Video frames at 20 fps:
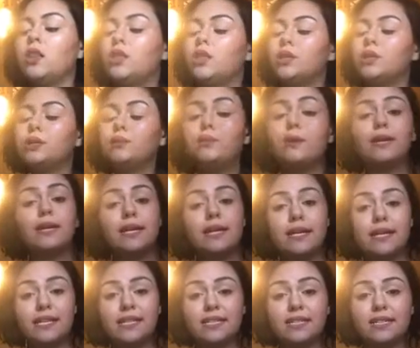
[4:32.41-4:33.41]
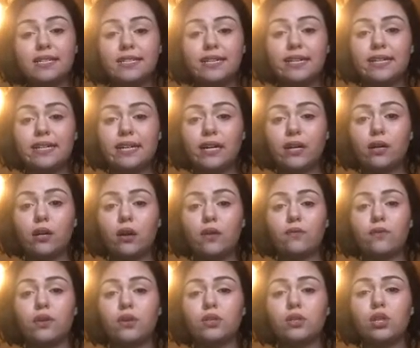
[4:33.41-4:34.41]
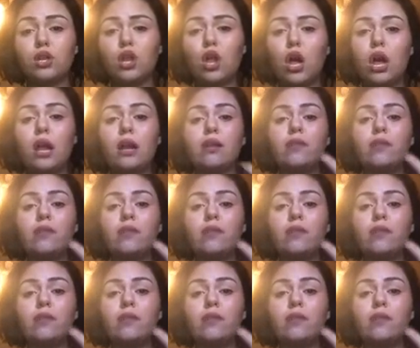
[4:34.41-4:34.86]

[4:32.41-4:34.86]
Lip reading: They're pretty easy to take care of. There's a lot